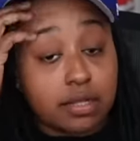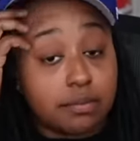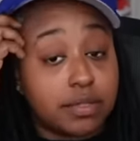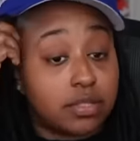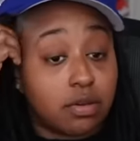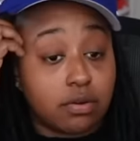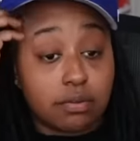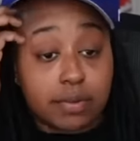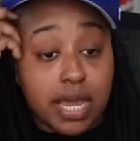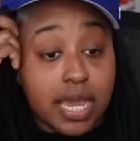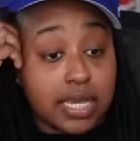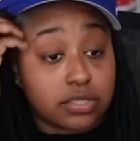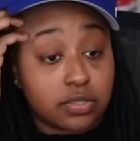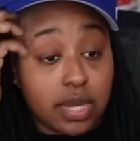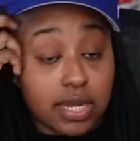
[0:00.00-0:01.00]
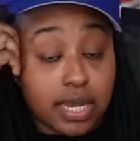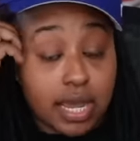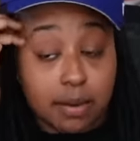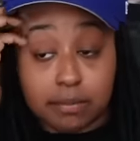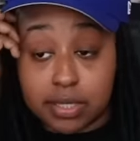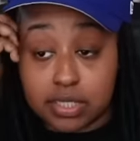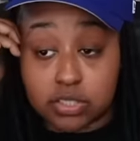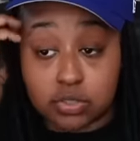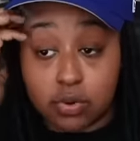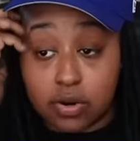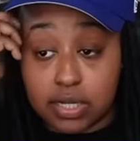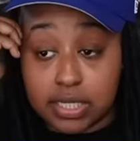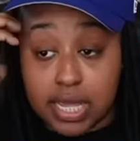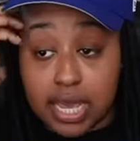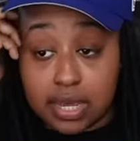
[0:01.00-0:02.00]
let me throw them hands so I can have me a
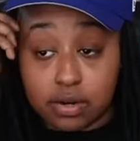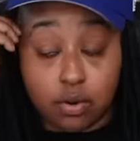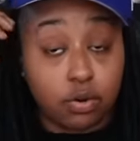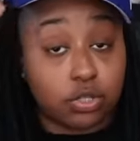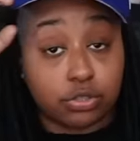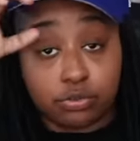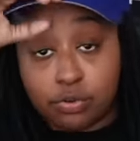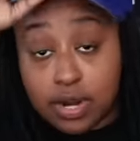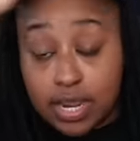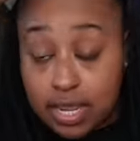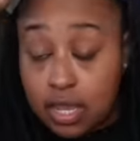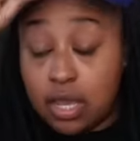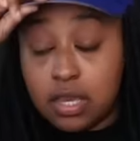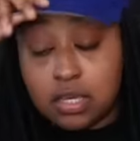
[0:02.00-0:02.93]
storyline or a three.